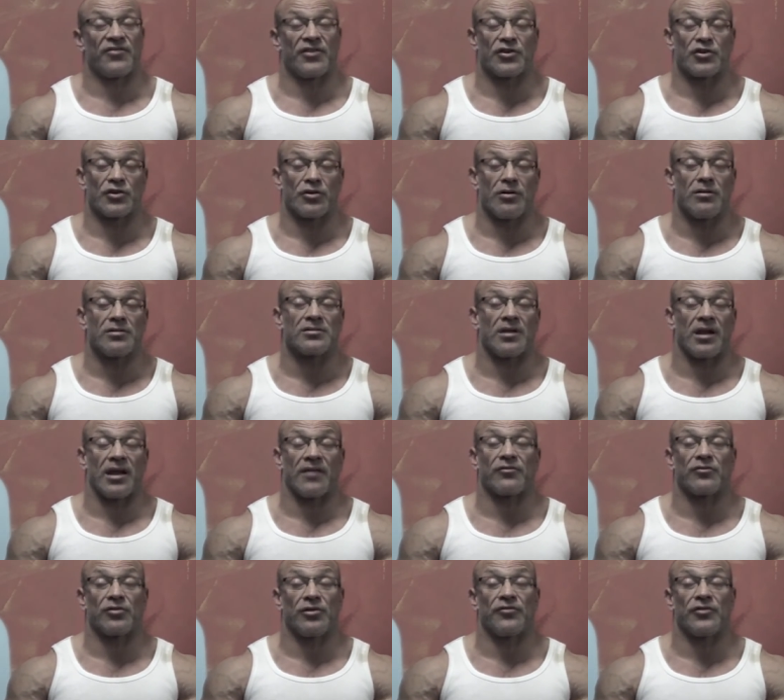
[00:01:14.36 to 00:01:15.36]
fish oils. I'll
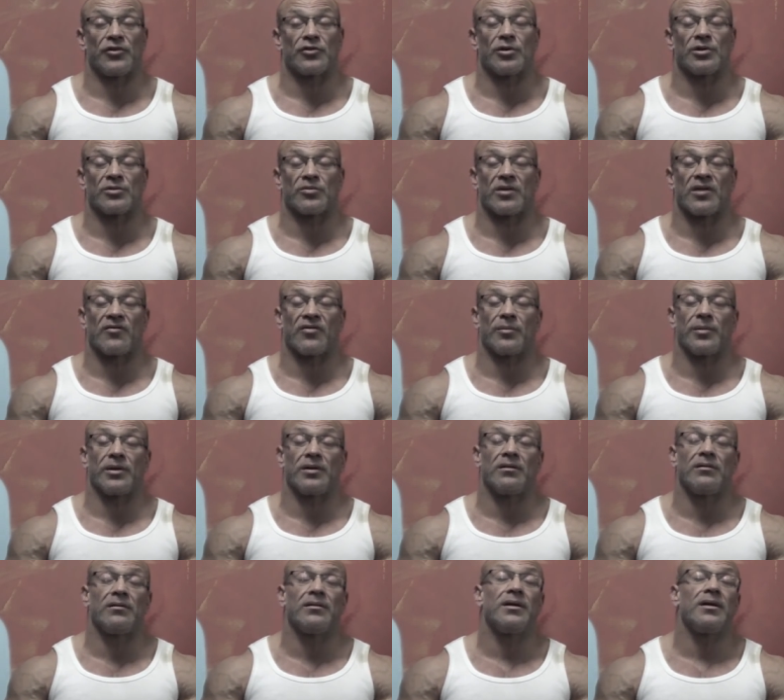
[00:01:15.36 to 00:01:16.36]
have 2 fish oils with every
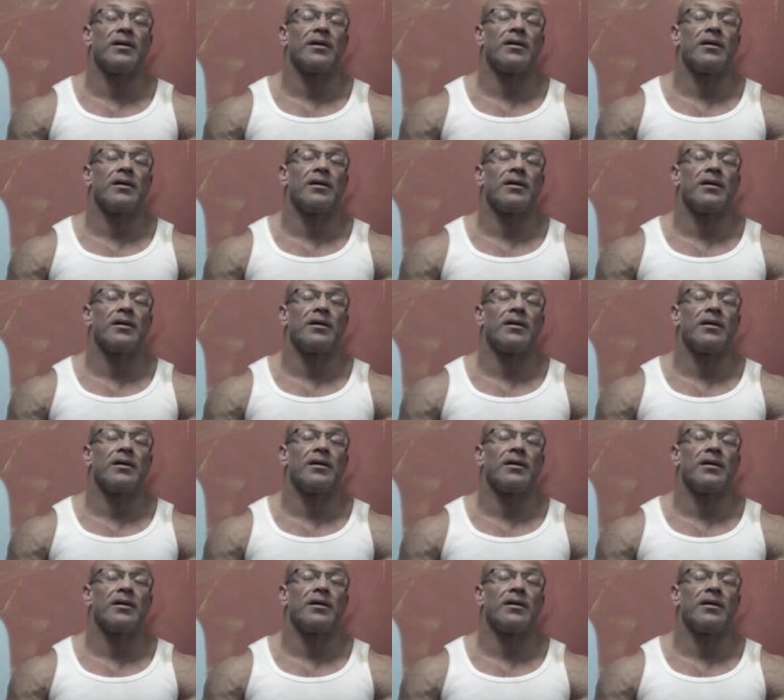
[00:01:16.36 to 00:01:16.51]
meal.